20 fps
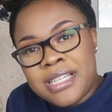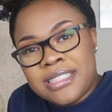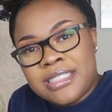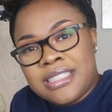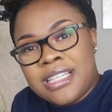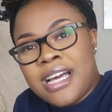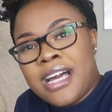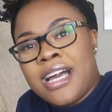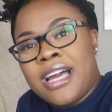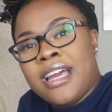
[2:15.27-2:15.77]
my
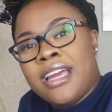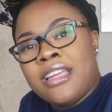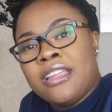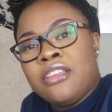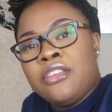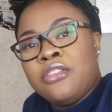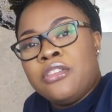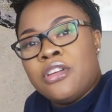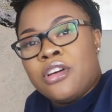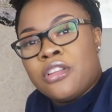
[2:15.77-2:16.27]

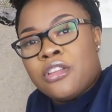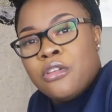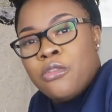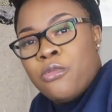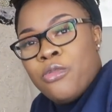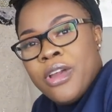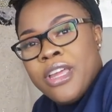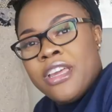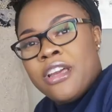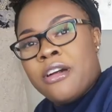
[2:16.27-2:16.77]
side, you know, the
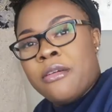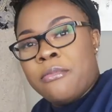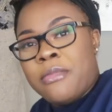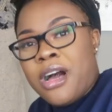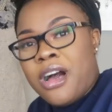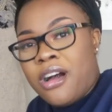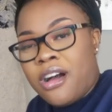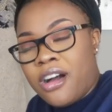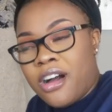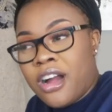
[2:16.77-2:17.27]
weight of
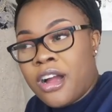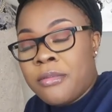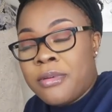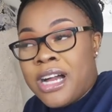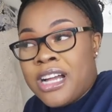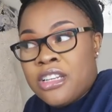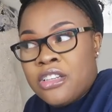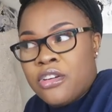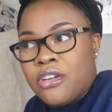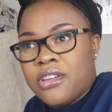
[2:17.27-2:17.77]
my arm,
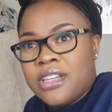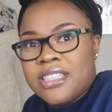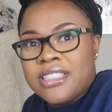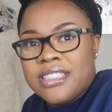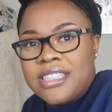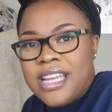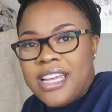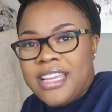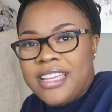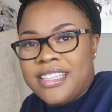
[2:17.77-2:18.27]
I
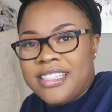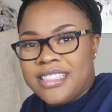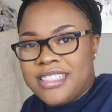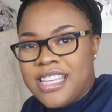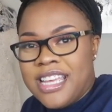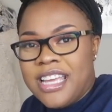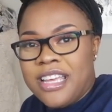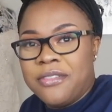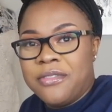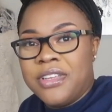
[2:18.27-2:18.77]
noticed that it's
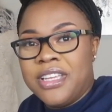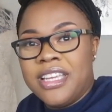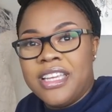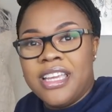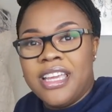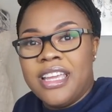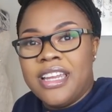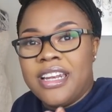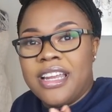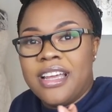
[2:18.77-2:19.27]

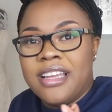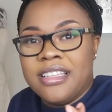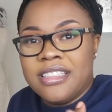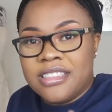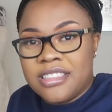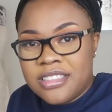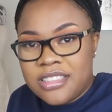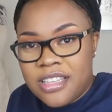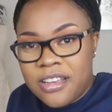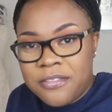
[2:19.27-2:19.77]
heavy and
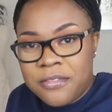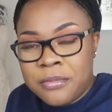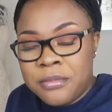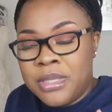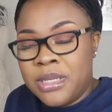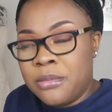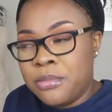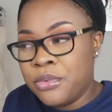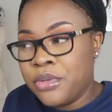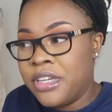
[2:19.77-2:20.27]
it's tough for
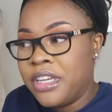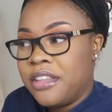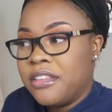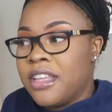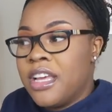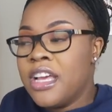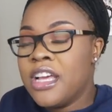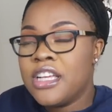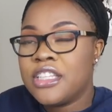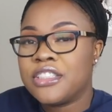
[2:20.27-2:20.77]
me to
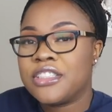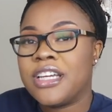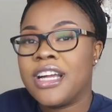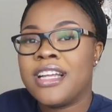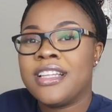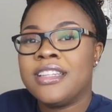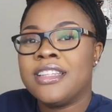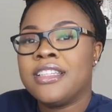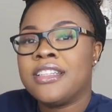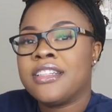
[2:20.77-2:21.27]
breathe. So
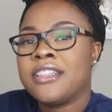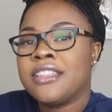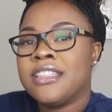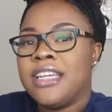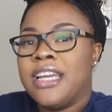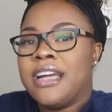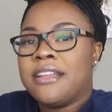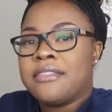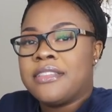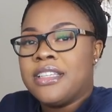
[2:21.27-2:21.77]
I
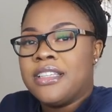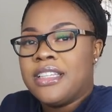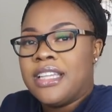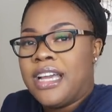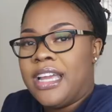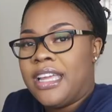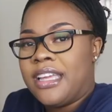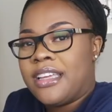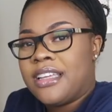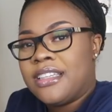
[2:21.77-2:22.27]
literally have to
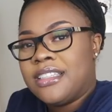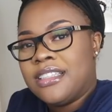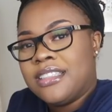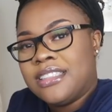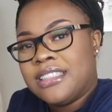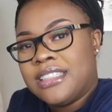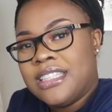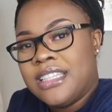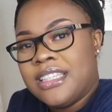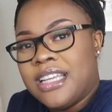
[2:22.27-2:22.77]
like
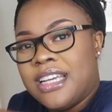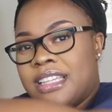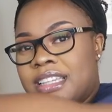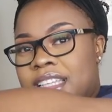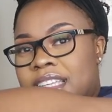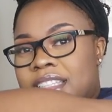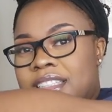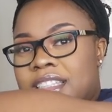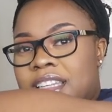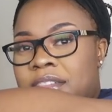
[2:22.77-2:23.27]
sit
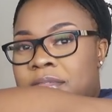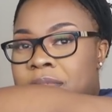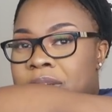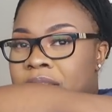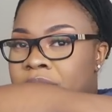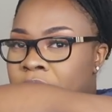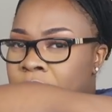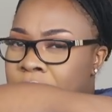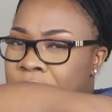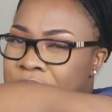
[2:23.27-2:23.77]
like this if
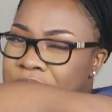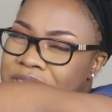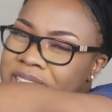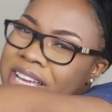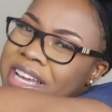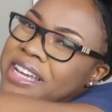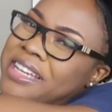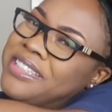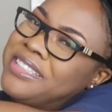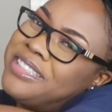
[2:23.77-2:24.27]
my elbow's
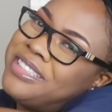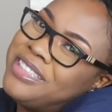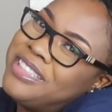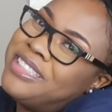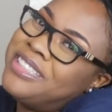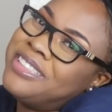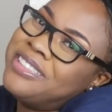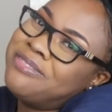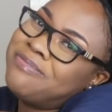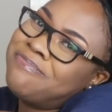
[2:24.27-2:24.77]
ashy.